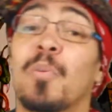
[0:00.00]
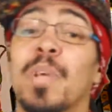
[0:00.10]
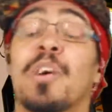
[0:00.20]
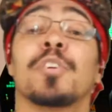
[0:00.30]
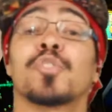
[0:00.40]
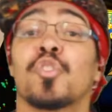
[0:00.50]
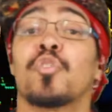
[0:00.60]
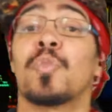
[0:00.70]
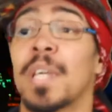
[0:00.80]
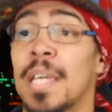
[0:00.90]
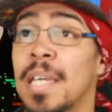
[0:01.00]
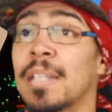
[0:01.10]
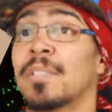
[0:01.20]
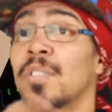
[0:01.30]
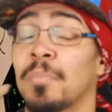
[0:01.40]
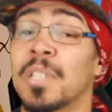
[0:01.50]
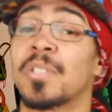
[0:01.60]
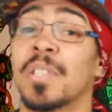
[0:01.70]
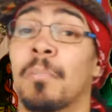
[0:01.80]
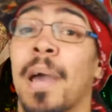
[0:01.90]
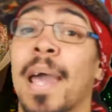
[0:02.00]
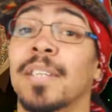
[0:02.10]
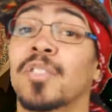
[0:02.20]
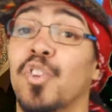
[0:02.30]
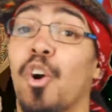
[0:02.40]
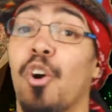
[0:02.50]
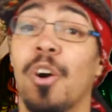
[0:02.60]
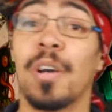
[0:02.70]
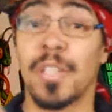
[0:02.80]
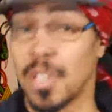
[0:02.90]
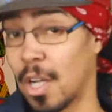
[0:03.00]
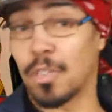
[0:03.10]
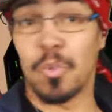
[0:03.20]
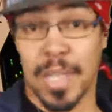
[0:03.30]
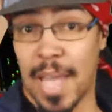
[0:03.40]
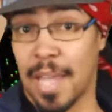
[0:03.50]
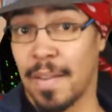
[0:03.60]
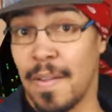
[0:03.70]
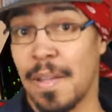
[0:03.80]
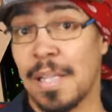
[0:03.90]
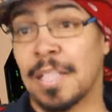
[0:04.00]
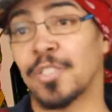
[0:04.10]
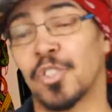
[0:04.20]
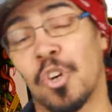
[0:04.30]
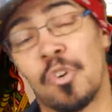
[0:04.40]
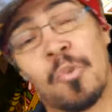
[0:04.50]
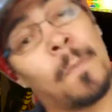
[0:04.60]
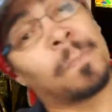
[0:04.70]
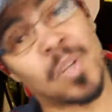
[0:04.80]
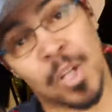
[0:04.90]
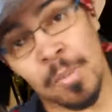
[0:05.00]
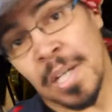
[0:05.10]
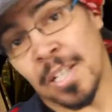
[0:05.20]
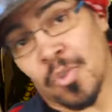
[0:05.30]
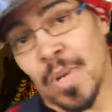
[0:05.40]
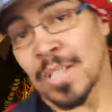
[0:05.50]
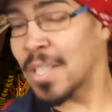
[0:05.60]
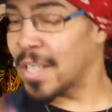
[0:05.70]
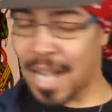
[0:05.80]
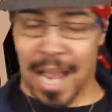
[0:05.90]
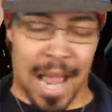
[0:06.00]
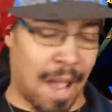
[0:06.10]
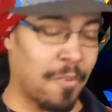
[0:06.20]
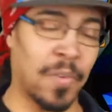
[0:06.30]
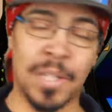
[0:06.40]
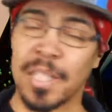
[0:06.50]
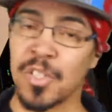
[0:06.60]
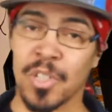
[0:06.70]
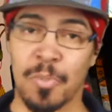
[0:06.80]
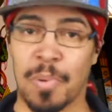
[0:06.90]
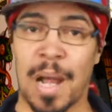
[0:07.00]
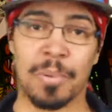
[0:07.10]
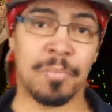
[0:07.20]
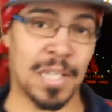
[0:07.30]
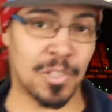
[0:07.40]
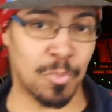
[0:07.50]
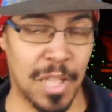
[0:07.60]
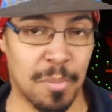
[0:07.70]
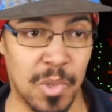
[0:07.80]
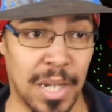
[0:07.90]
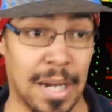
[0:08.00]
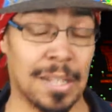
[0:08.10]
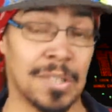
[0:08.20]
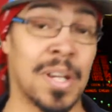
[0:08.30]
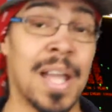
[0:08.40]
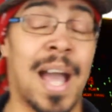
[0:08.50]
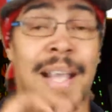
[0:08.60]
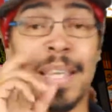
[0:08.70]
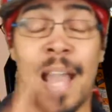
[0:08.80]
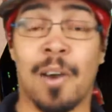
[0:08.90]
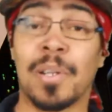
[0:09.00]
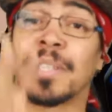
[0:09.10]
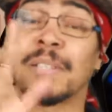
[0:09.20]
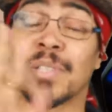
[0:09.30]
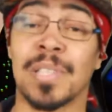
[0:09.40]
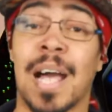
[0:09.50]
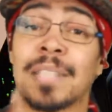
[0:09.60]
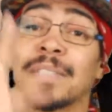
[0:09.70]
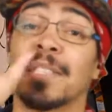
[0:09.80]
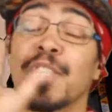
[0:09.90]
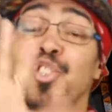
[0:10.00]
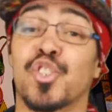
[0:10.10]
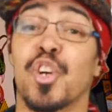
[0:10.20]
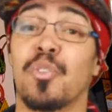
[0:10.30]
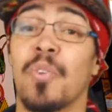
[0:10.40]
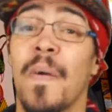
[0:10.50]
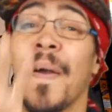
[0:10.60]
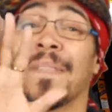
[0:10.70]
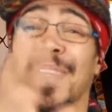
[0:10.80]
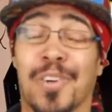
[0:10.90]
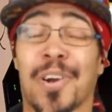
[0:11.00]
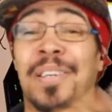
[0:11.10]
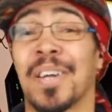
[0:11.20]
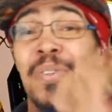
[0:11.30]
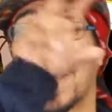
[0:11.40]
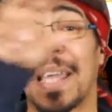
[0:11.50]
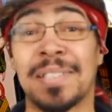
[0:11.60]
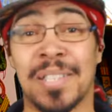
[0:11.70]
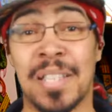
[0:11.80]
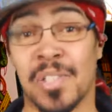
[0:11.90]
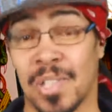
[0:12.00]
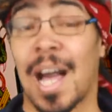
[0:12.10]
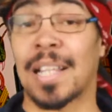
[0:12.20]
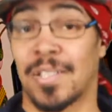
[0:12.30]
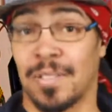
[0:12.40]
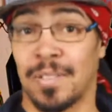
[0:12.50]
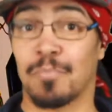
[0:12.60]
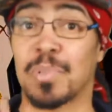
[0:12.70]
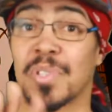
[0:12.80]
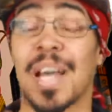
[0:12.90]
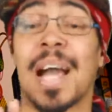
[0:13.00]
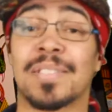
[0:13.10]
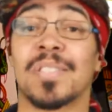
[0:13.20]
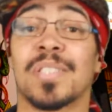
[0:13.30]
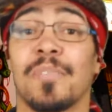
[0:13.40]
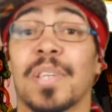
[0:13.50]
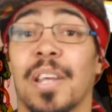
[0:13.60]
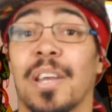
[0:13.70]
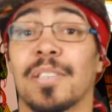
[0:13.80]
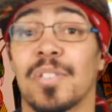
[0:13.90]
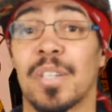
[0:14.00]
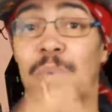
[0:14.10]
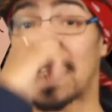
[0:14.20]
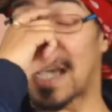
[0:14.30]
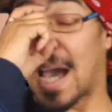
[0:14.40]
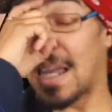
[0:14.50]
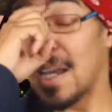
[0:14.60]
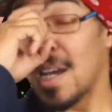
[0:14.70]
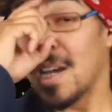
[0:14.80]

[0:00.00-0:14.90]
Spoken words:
but we also, in some of the cinematics, saw young Liu Kang. So, gonna be interesting. I have a feeling he's gonna pop up as a playable character. I counted the slots that they show. There are another 18 slots, besides the 7 characters that we got